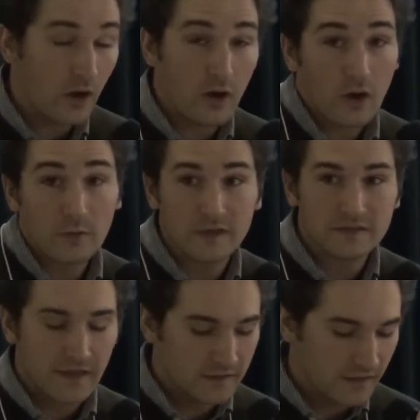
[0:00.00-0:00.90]
are already
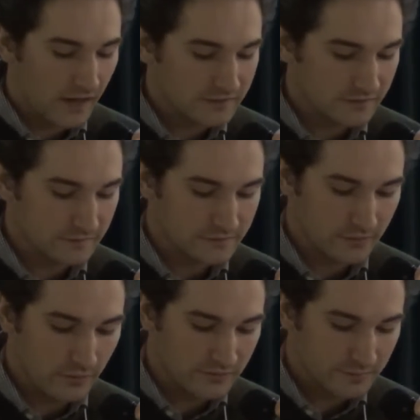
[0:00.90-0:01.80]
taking action
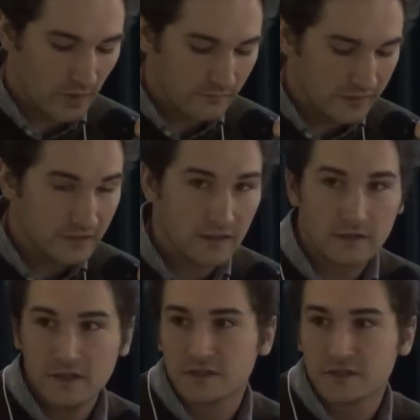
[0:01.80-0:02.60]
to reduce poverty,